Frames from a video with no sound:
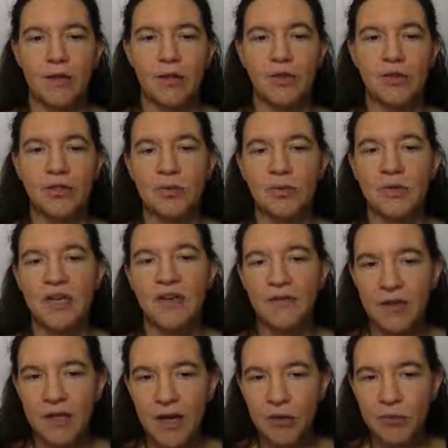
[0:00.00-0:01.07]
So if
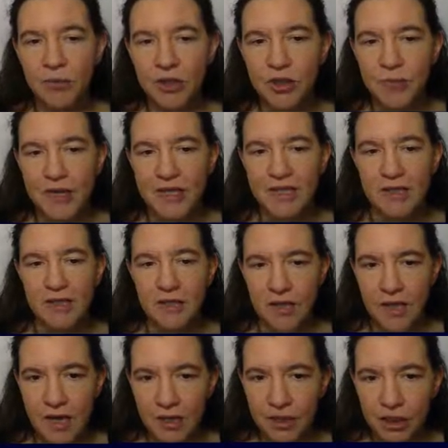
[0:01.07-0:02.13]
the output space is
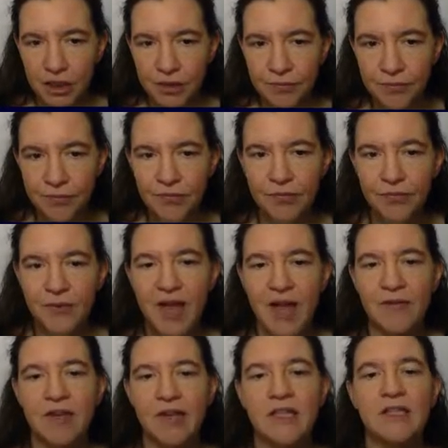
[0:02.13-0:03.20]
larger, we're
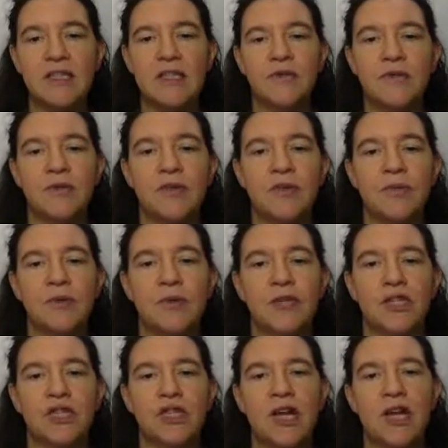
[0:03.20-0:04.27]
having at least a
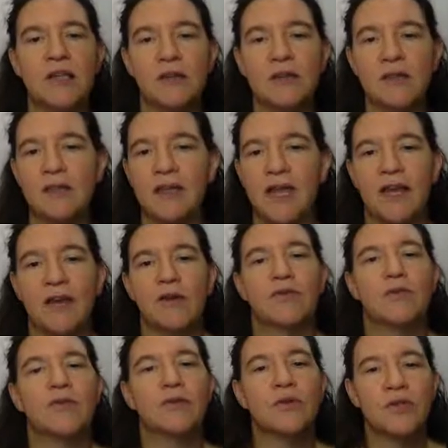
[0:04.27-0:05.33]
50% chance, and of
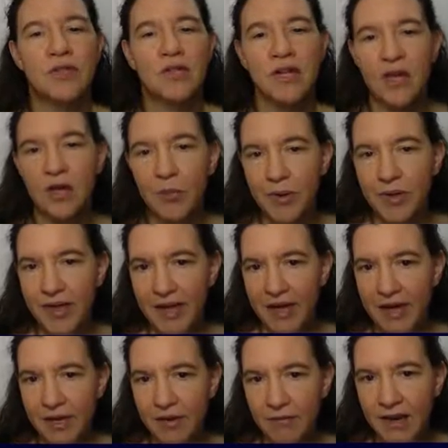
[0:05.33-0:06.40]
course we then
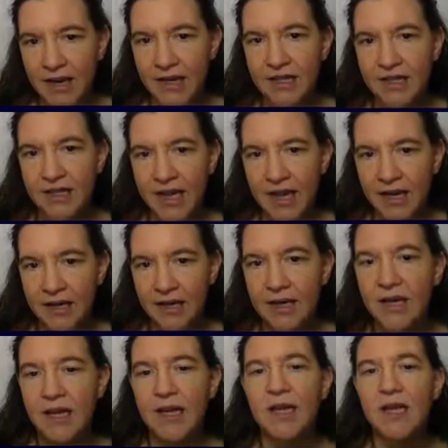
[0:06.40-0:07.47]
can run it again.
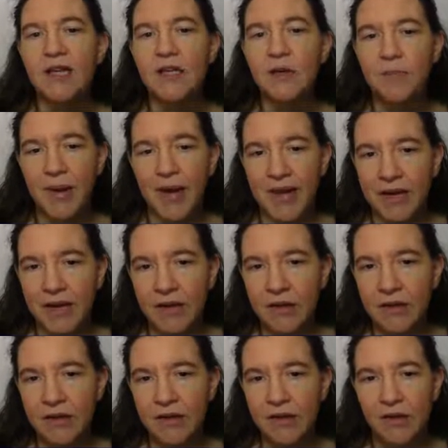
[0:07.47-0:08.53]
Depending
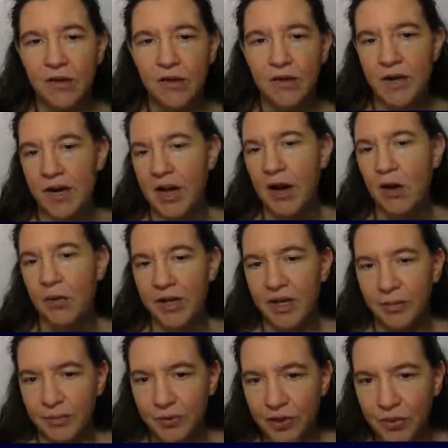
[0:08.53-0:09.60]
on how
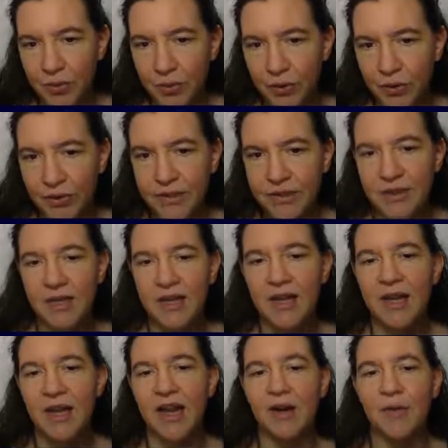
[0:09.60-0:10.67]
a pre works,
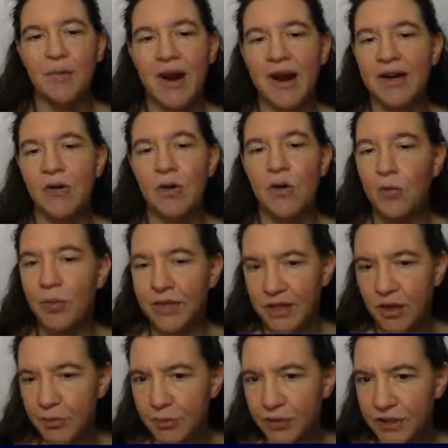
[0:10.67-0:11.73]
it might always
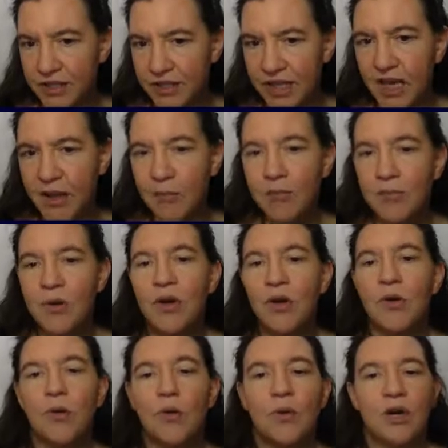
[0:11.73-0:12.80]
output the same,
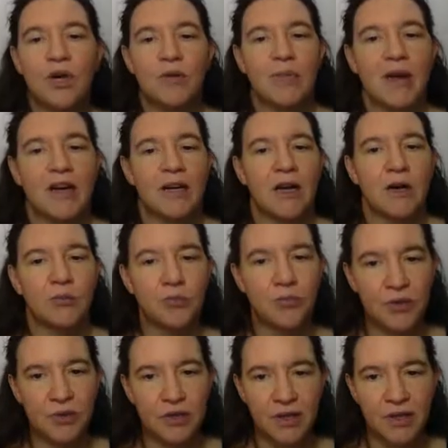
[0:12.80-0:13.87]
or it might
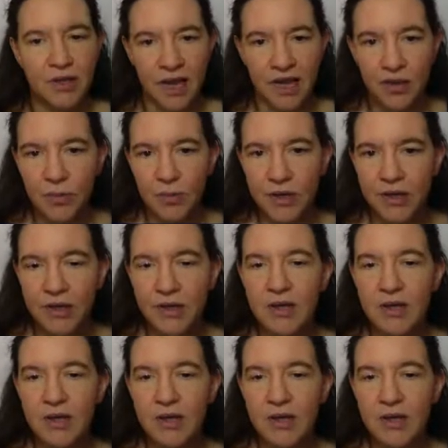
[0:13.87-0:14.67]
output the other one.